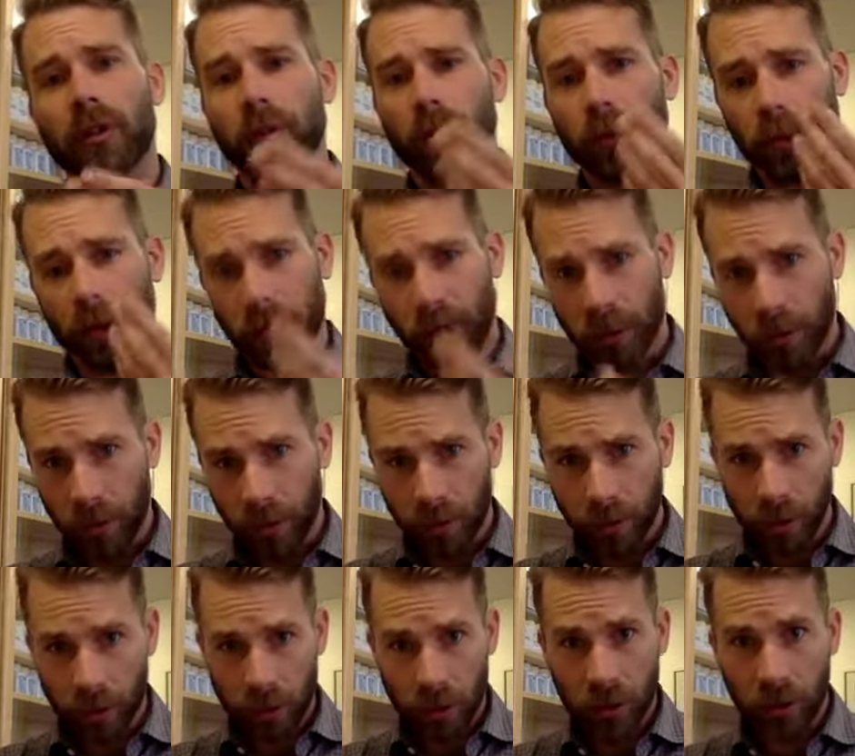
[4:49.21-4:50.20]
so we could think that
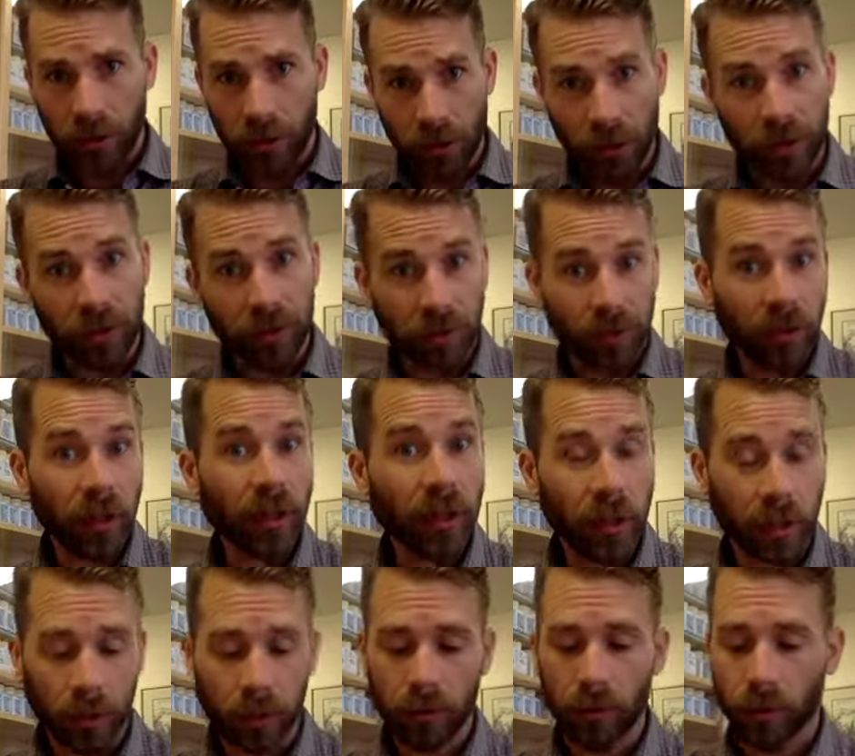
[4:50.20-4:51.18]
their qi is
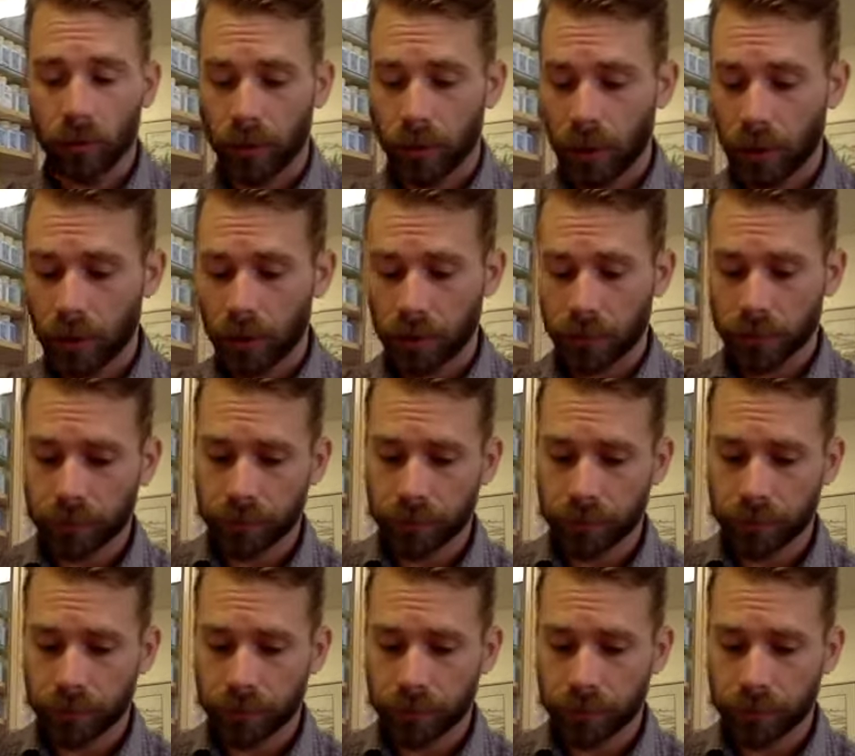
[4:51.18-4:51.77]
sinking too much.